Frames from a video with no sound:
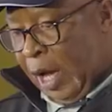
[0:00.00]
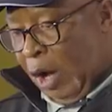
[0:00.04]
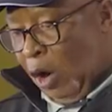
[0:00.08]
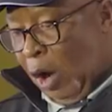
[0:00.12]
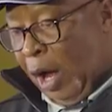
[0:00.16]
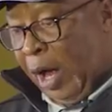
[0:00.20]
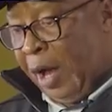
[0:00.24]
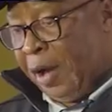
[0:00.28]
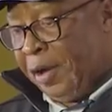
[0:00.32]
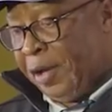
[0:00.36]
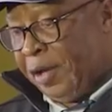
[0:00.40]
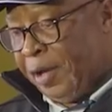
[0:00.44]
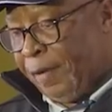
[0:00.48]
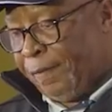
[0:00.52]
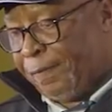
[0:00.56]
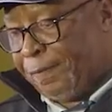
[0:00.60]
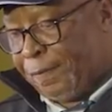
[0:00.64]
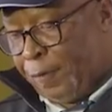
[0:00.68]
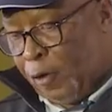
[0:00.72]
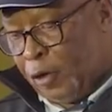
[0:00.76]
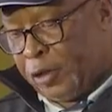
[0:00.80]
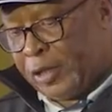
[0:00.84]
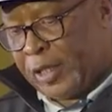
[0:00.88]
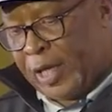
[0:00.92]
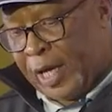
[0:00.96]
and the
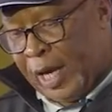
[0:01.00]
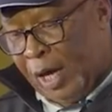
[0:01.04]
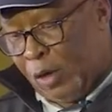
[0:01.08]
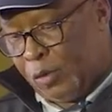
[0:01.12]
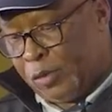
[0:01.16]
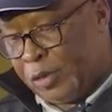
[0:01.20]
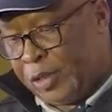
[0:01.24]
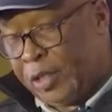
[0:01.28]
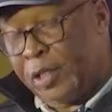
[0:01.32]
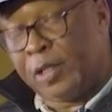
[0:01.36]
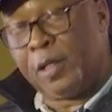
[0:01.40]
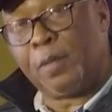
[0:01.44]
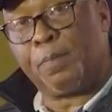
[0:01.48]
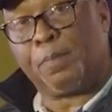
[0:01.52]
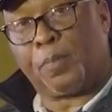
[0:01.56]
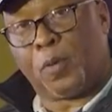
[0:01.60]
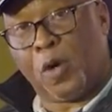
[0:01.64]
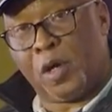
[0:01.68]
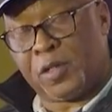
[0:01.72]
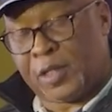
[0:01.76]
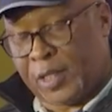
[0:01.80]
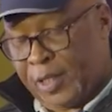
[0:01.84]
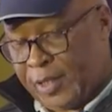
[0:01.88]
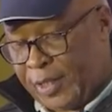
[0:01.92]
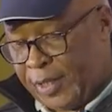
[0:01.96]
vote counting
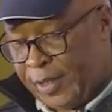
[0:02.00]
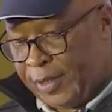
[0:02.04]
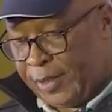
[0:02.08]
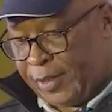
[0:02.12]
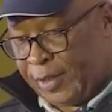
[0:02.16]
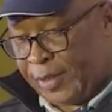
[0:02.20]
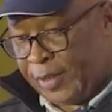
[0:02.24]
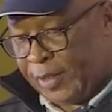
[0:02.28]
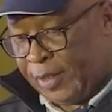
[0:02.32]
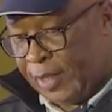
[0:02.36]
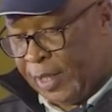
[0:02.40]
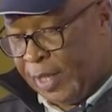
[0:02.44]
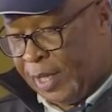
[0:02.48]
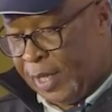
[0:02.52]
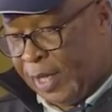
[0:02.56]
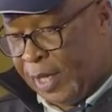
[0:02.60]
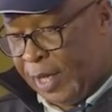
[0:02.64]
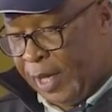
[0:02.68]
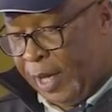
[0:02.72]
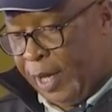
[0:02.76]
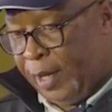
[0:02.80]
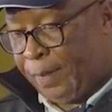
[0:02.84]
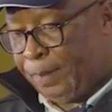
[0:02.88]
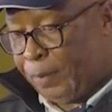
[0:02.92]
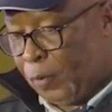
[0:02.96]
processes
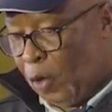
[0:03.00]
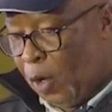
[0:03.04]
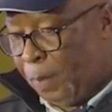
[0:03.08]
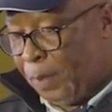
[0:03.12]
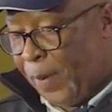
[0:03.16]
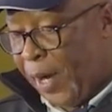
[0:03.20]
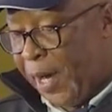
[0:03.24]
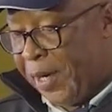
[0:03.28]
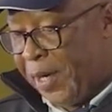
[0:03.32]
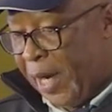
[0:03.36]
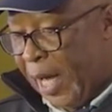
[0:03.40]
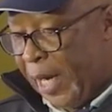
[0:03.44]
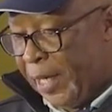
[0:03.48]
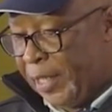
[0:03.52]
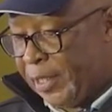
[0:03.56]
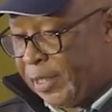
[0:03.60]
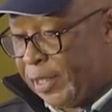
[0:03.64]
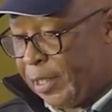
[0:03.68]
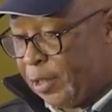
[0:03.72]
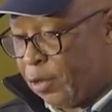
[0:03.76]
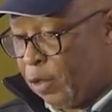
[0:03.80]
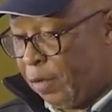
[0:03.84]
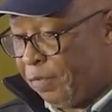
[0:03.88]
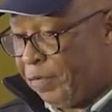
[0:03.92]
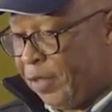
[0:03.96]
a proper
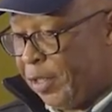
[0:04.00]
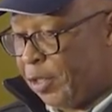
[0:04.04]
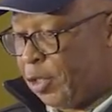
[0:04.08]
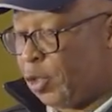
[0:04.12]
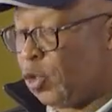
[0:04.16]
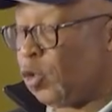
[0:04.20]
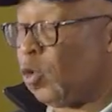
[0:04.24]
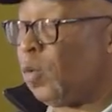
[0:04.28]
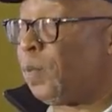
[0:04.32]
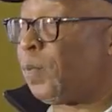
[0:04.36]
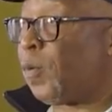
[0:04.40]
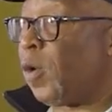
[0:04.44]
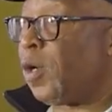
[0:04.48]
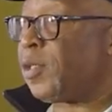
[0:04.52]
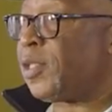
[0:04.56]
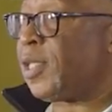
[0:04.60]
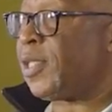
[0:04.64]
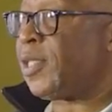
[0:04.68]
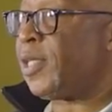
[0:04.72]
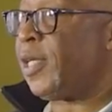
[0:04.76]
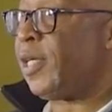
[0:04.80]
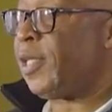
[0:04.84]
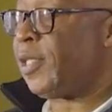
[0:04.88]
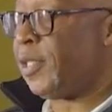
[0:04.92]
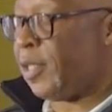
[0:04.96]
analysis of these two
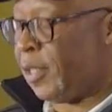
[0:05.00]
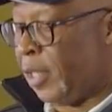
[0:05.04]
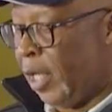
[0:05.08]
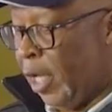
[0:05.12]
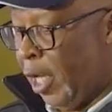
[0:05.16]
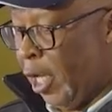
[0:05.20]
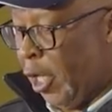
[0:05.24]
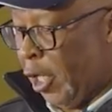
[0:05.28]
processes